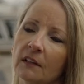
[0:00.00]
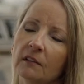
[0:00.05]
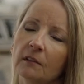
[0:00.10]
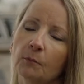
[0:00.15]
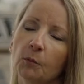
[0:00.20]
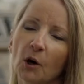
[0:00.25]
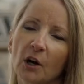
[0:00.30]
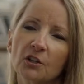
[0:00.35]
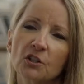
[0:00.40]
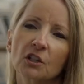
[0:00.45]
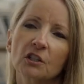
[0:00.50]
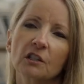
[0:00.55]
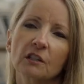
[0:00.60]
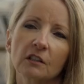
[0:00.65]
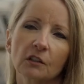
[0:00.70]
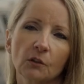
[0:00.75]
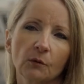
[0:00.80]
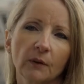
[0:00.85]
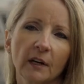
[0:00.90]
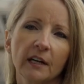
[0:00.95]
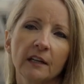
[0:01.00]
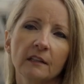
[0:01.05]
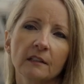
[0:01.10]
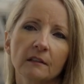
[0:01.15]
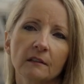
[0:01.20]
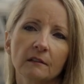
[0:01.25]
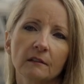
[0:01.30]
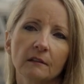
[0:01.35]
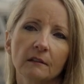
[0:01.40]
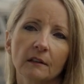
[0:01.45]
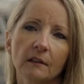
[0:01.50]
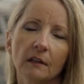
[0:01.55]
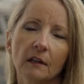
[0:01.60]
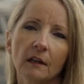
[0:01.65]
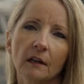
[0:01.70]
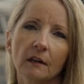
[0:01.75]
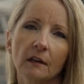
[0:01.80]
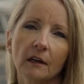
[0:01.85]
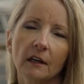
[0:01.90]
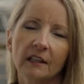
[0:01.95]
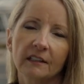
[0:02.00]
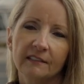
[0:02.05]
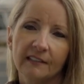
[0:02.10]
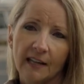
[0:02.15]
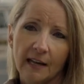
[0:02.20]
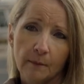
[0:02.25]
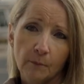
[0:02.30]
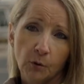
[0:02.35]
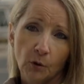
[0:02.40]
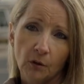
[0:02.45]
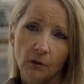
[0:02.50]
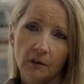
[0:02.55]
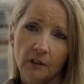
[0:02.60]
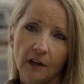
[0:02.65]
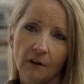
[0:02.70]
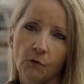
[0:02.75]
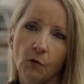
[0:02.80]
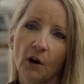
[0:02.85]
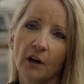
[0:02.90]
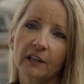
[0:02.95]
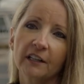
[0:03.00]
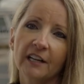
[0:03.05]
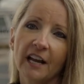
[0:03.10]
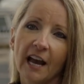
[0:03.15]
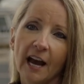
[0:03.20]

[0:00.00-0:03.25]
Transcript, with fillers: This project is a great example of what can